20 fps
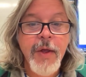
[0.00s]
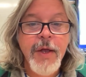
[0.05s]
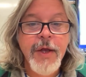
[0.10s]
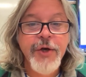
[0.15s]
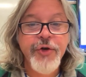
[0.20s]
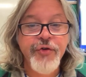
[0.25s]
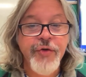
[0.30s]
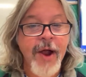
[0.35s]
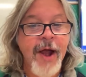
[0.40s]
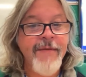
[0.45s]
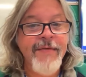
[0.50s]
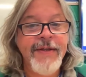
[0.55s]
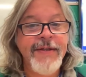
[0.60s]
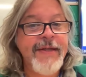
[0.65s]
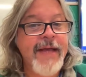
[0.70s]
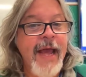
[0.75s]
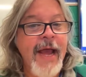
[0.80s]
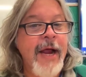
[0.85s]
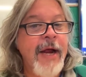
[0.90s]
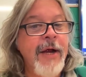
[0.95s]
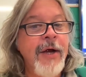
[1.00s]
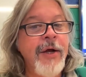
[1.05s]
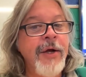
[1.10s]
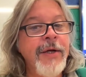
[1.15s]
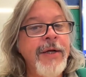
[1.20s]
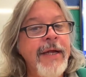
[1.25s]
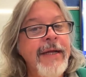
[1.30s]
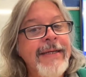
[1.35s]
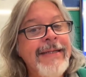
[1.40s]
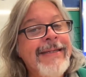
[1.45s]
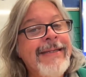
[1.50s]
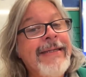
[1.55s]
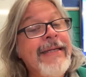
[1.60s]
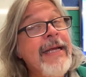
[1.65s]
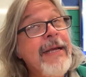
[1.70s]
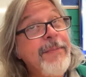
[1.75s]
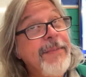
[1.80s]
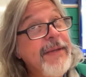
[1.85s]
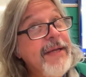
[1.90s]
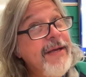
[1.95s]
Travis cared
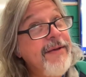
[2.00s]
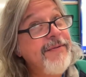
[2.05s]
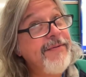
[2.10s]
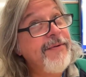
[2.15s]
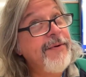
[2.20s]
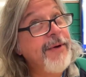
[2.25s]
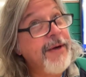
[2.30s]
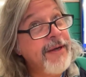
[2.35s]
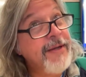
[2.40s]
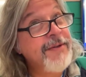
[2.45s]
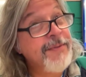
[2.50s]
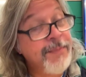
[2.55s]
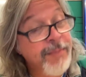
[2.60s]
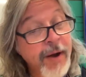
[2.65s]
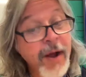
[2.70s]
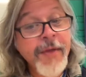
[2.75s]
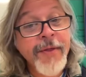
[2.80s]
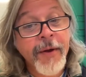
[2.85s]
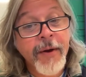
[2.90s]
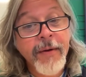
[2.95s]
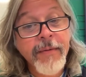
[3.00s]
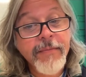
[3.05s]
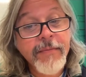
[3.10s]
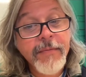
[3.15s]
deeply for his brother.